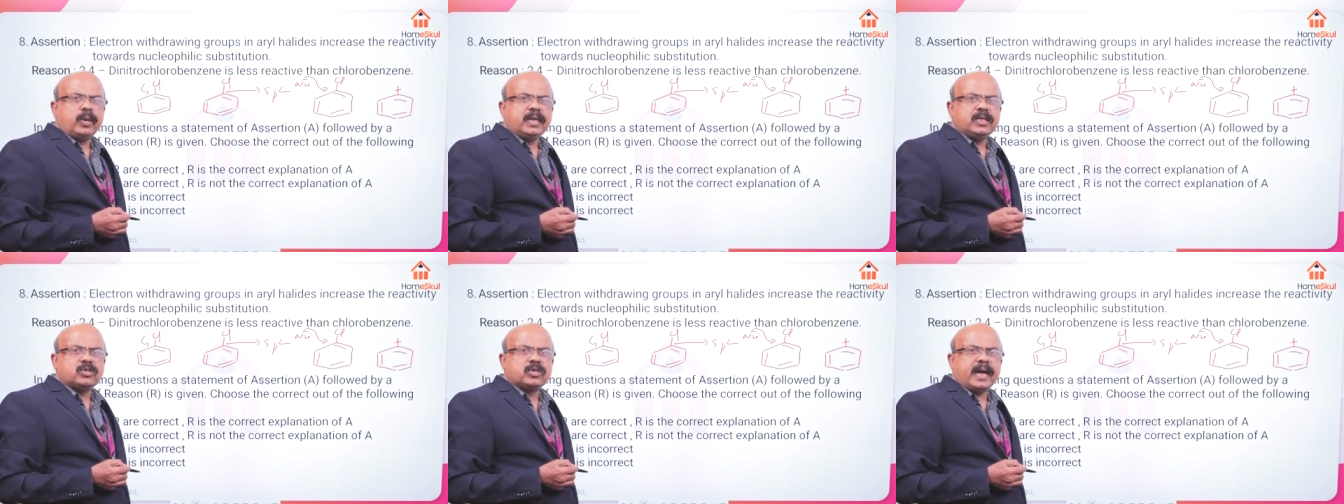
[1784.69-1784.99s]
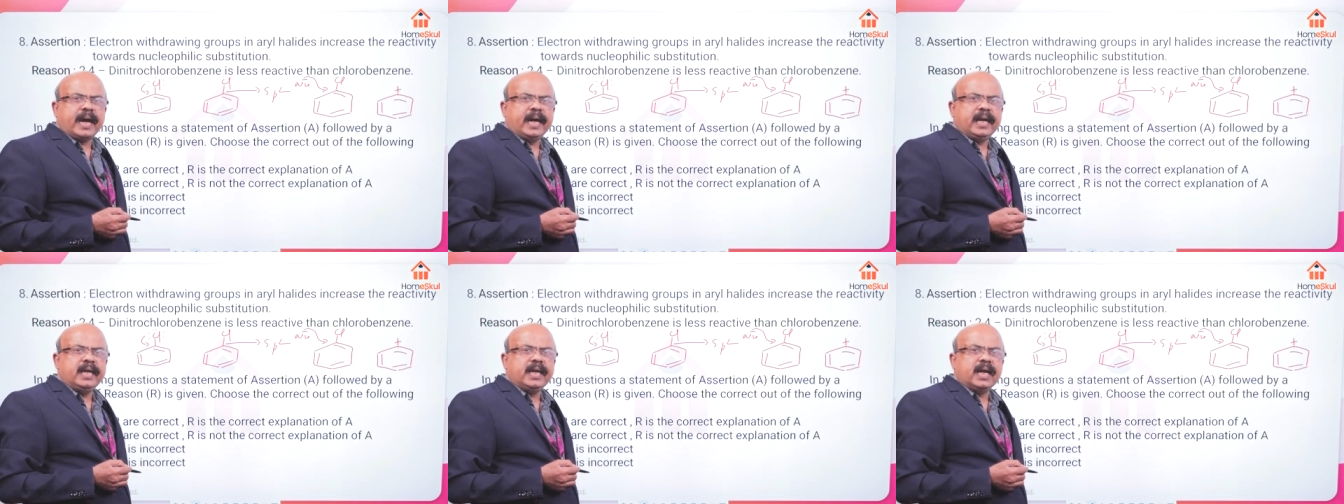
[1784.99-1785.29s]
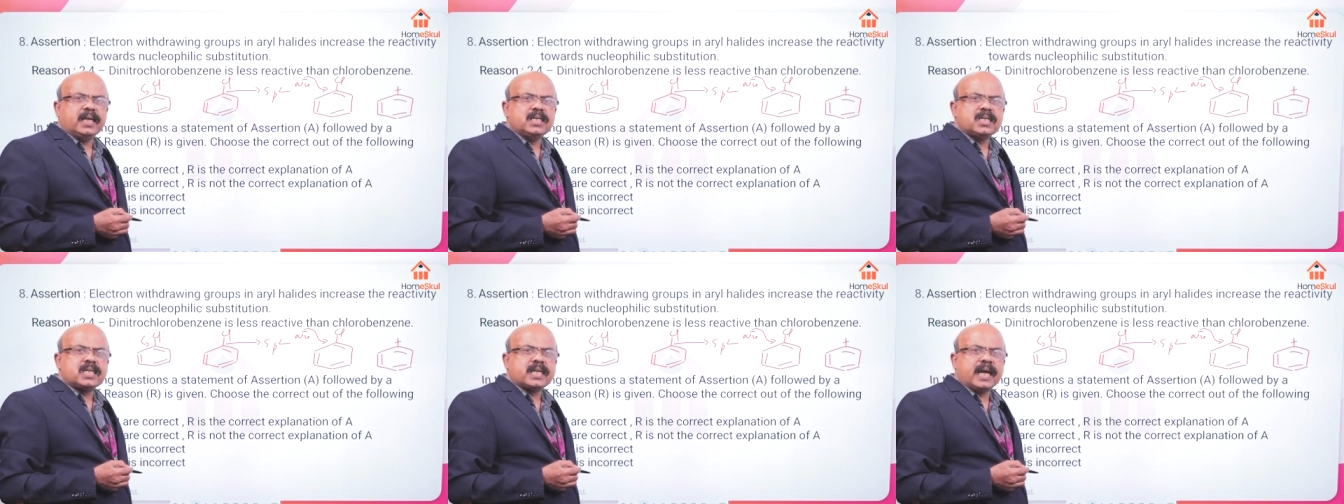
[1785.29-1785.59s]
is highly
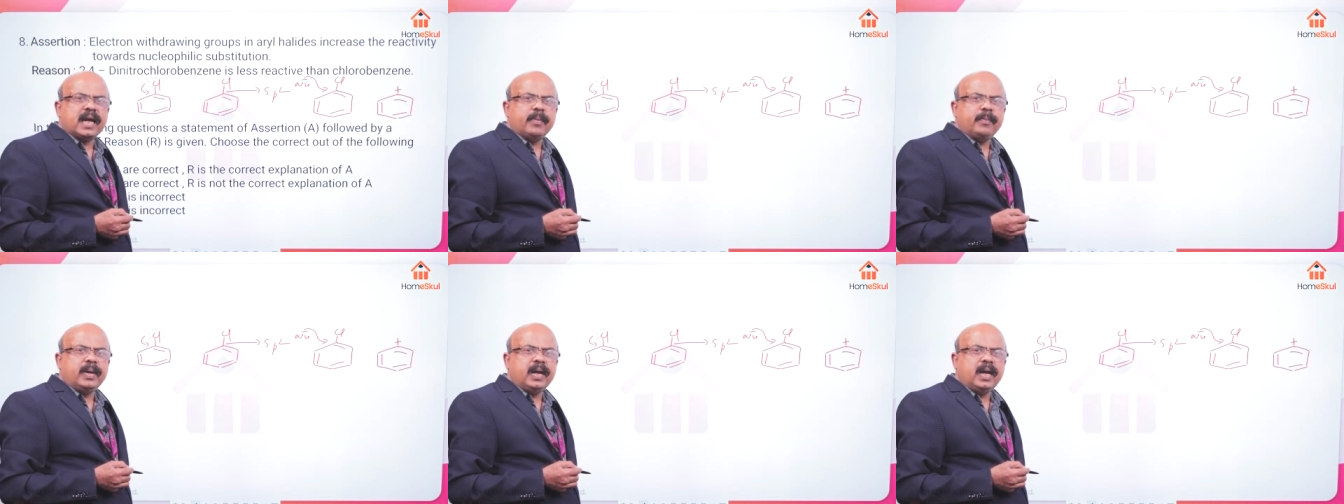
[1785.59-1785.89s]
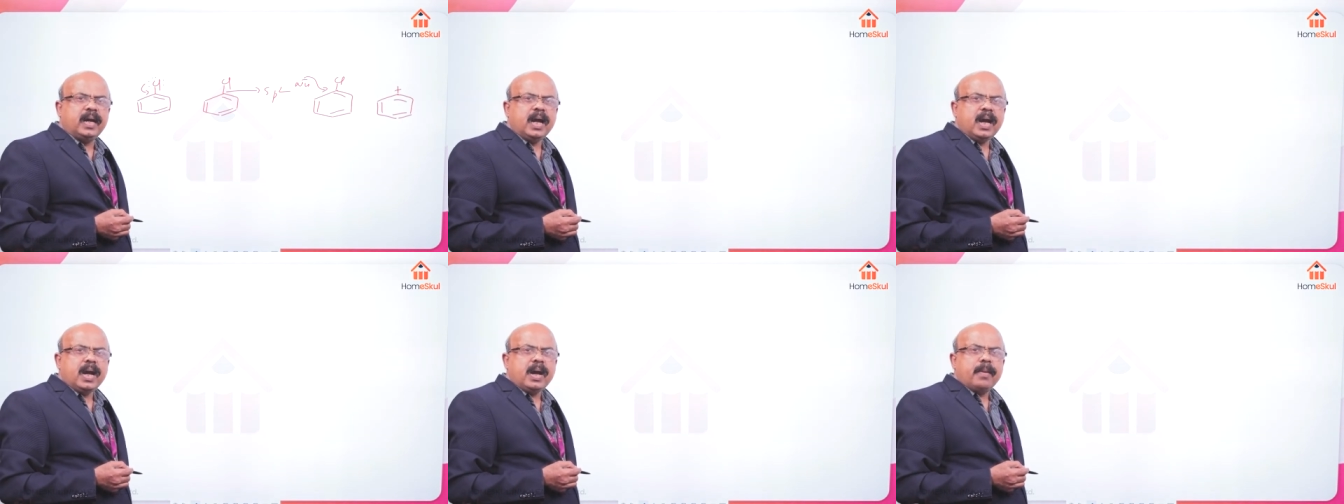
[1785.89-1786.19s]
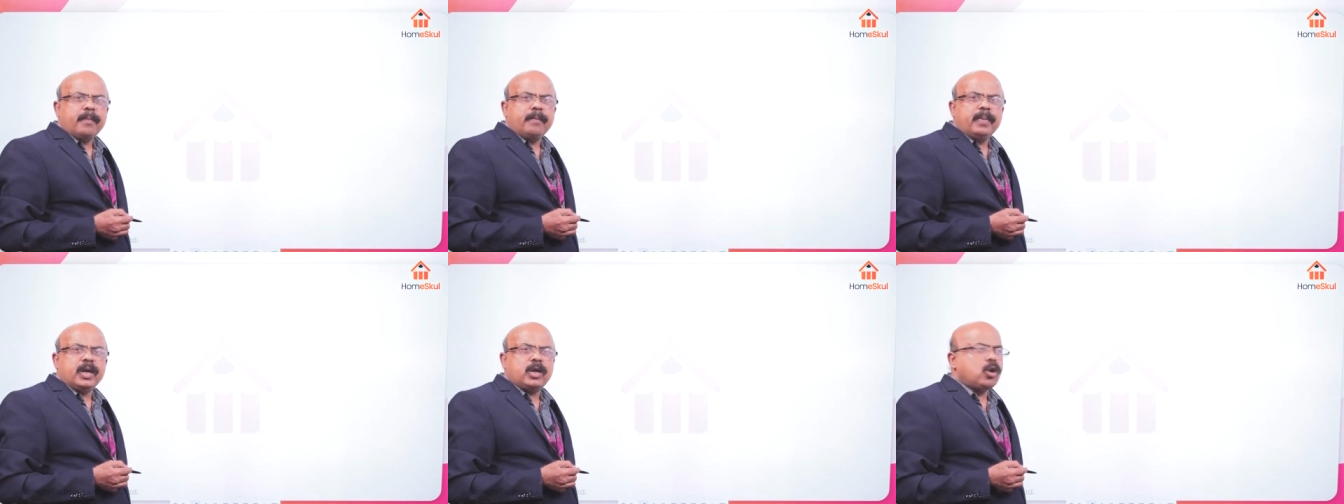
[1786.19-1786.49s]
unstable.
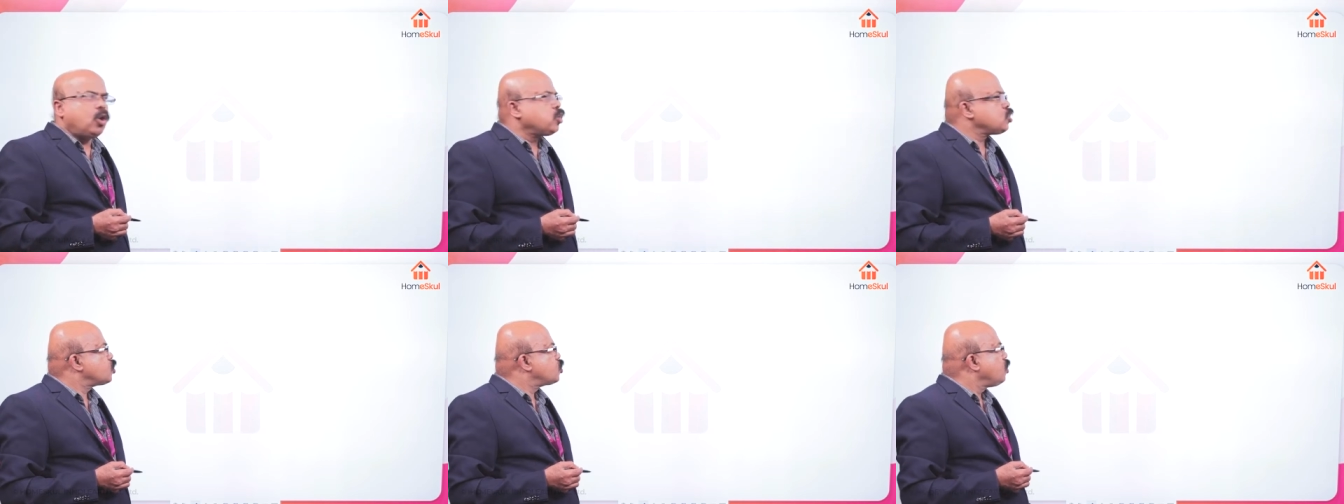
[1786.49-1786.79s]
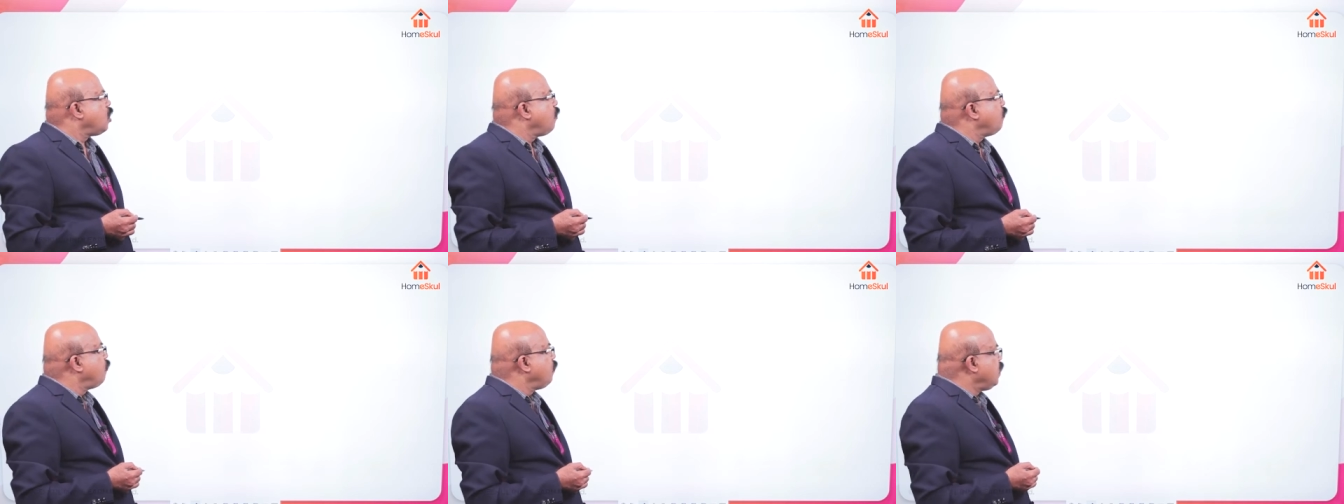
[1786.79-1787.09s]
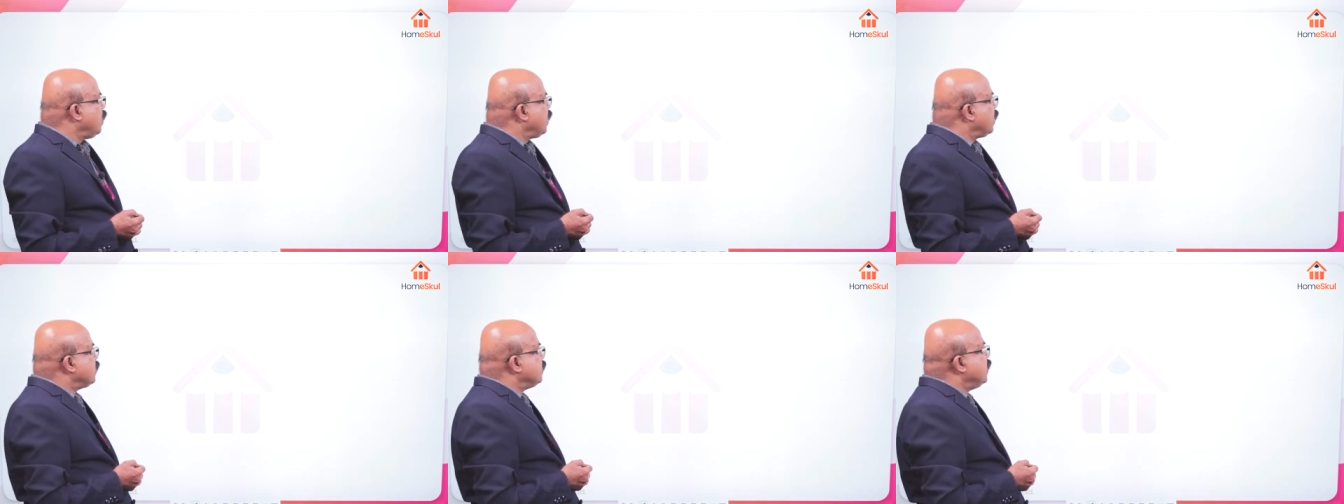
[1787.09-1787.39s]
Because of
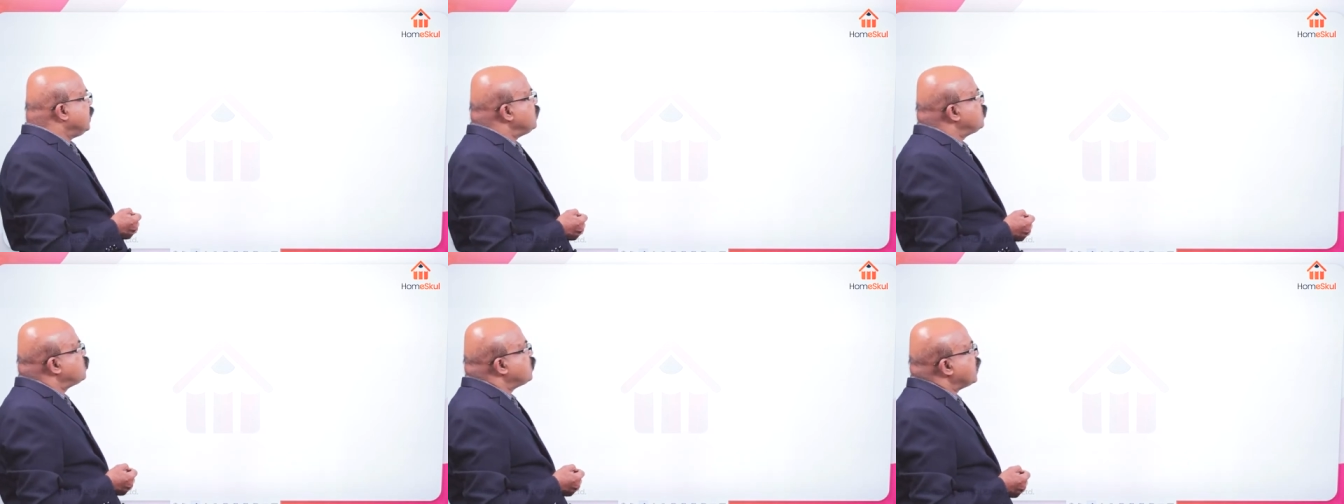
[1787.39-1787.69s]
this